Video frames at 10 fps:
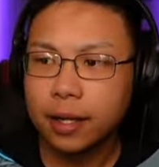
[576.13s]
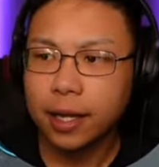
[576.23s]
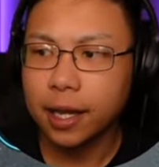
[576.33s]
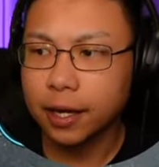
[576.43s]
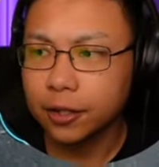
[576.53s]

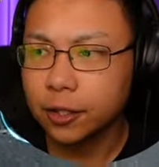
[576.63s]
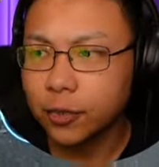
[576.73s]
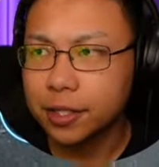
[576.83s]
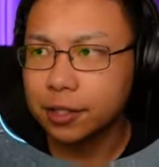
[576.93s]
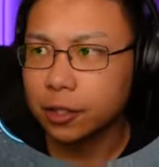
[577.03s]
And I think the
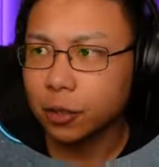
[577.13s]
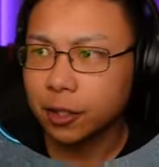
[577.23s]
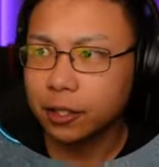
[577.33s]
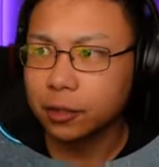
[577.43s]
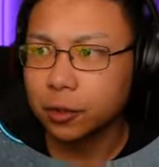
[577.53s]
reason Teodor
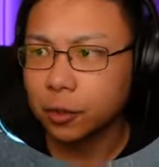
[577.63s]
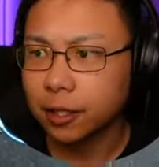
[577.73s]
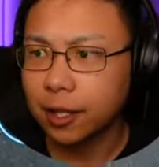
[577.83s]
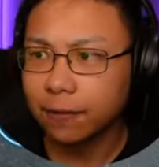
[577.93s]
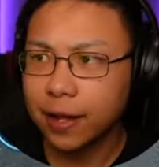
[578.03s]
can do it a
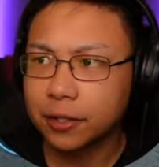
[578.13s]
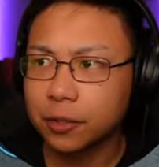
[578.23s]
lot faster,